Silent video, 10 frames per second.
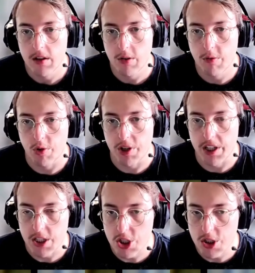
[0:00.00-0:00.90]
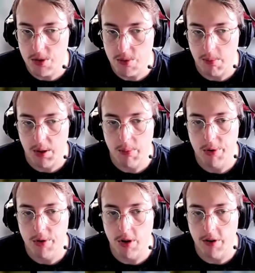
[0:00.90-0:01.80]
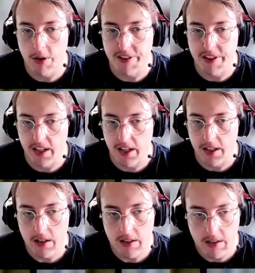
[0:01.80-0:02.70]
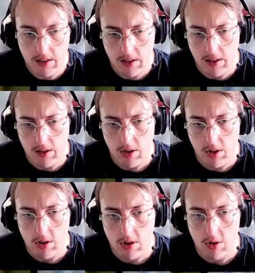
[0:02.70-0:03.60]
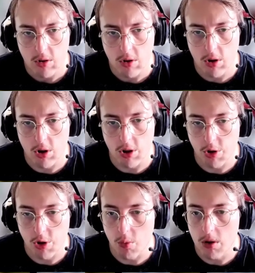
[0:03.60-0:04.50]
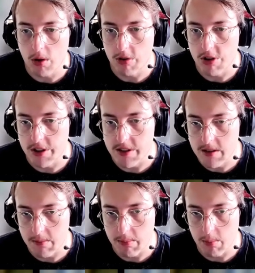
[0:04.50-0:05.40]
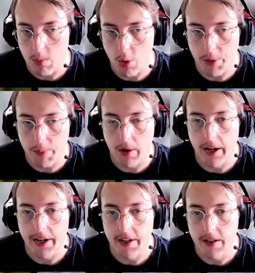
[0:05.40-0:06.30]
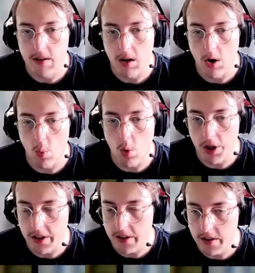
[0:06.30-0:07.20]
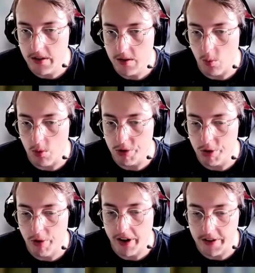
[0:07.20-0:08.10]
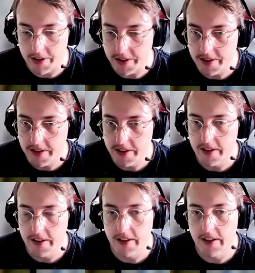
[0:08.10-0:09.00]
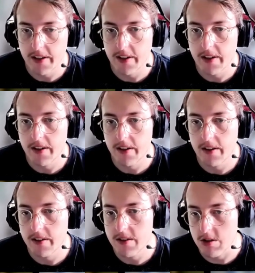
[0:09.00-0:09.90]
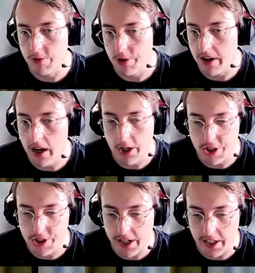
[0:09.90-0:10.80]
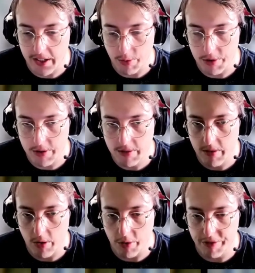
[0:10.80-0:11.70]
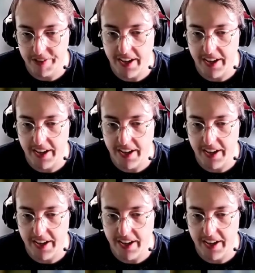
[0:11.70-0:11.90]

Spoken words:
for each member of the gang, or do you want to just multiply one wound tracker? So for a large gang, of